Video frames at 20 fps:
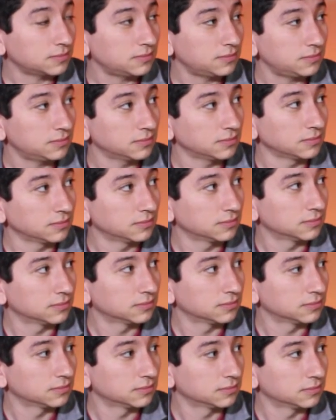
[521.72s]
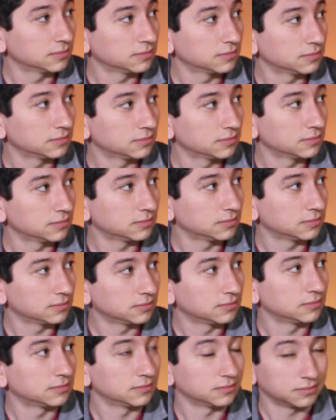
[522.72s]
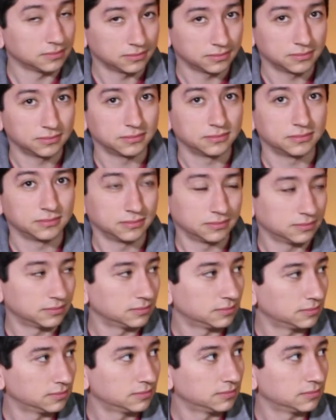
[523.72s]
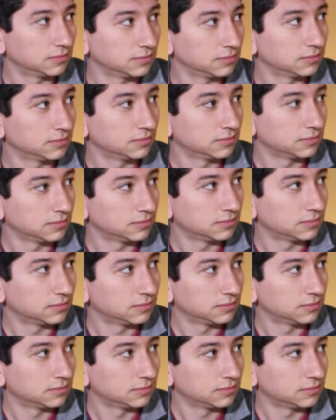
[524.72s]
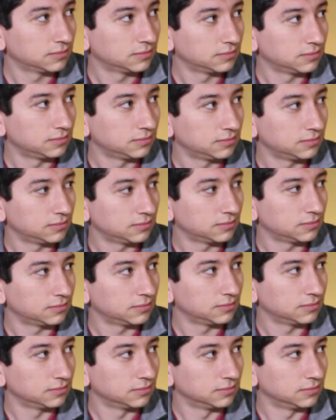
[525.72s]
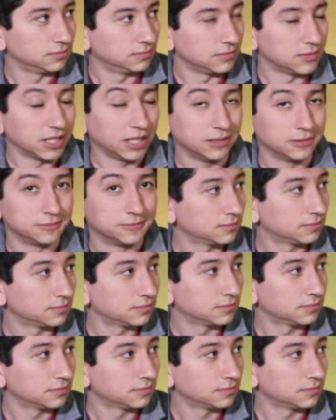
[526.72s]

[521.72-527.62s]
(silent)